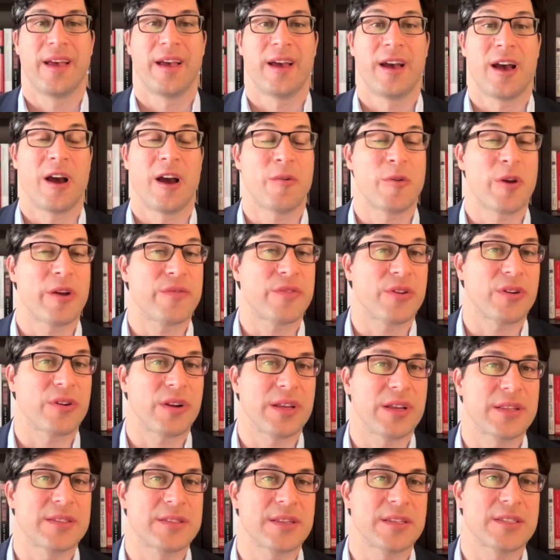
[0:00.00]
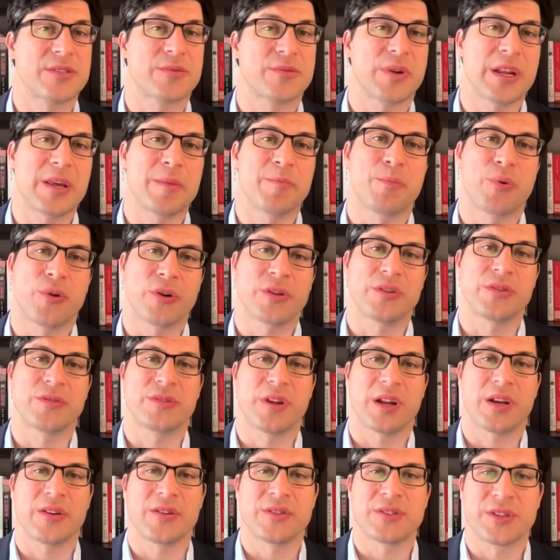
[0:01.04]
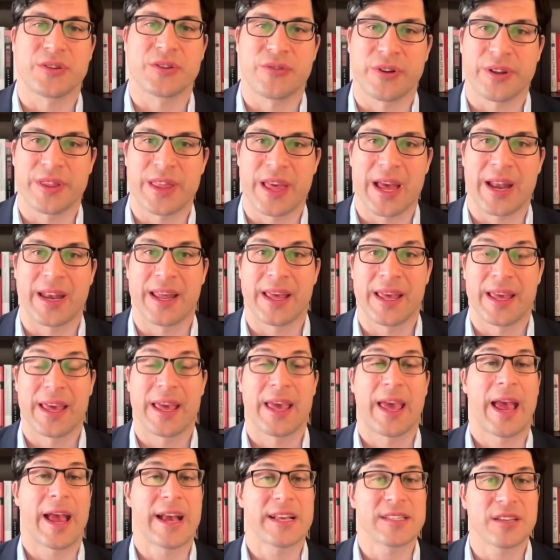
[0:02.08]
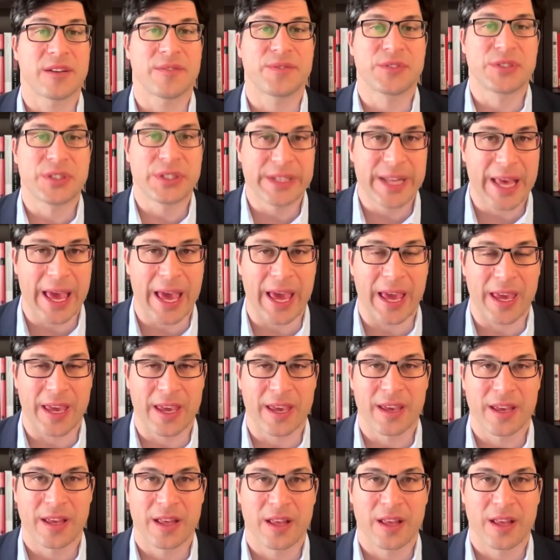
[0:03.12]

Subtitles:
However, it's really important to underscore that as of today,